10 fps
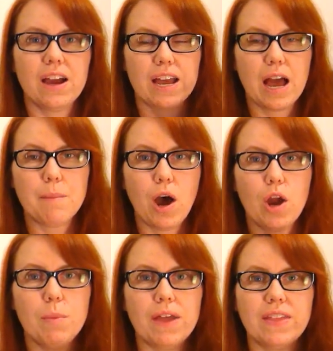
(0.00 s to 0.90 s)
I come
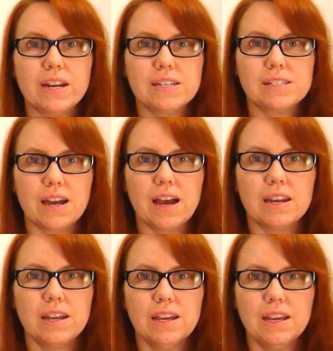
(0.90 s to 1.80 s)
home and then I
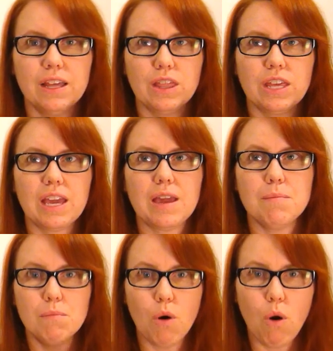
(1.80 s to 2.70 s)
start
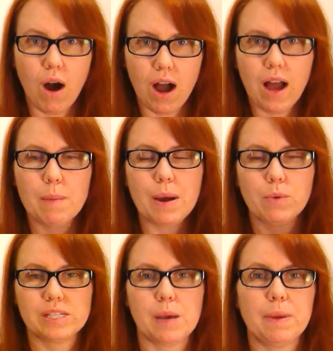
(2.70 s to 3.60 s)
thinking more about
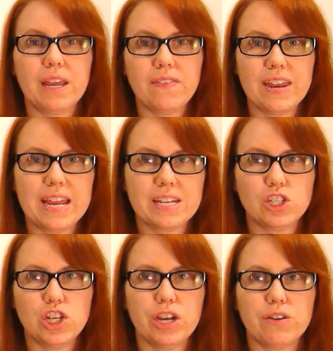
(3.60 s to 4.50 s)
what's happening in the
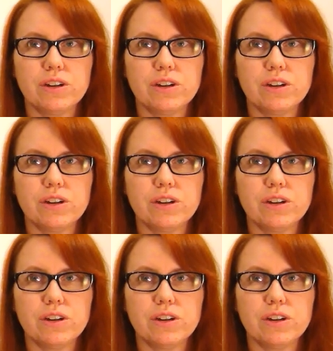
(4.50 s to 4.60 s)
next year.